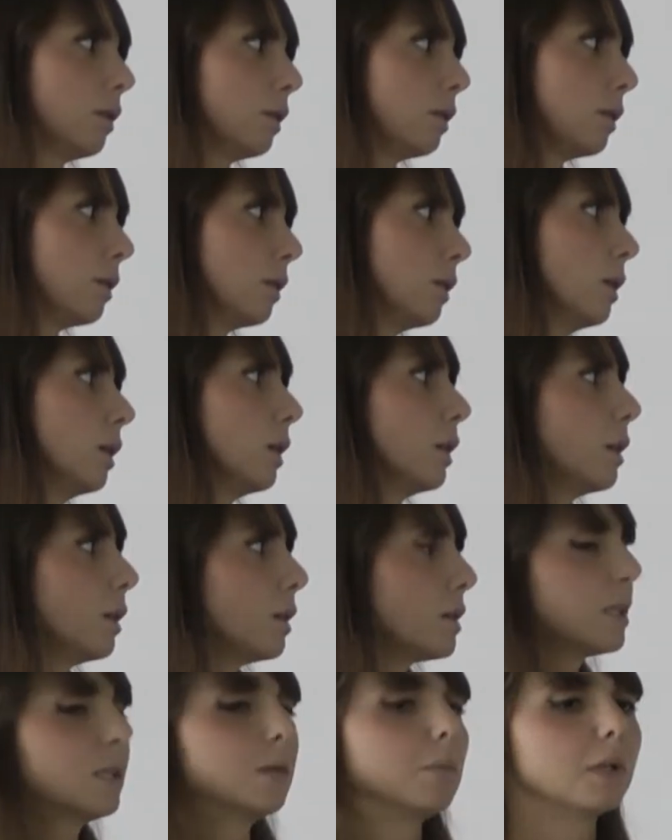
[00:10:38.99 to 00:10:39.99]
or
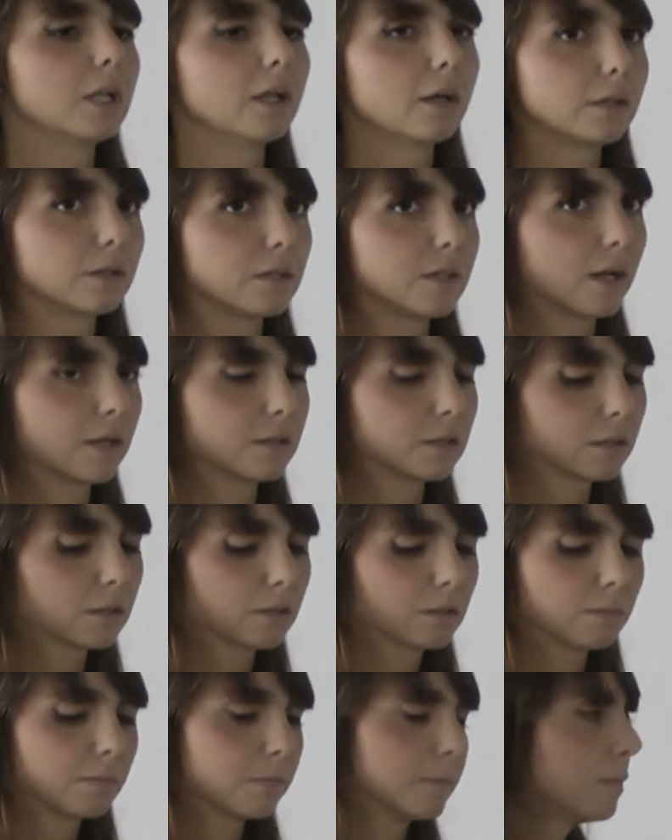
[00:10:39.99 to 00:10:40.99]
similar
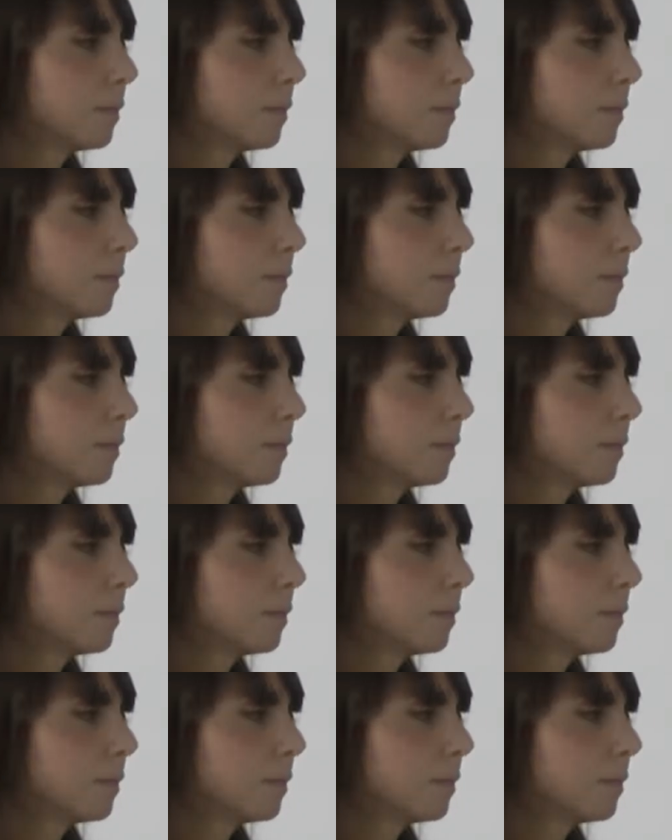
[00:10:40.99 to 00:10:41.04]
tasks.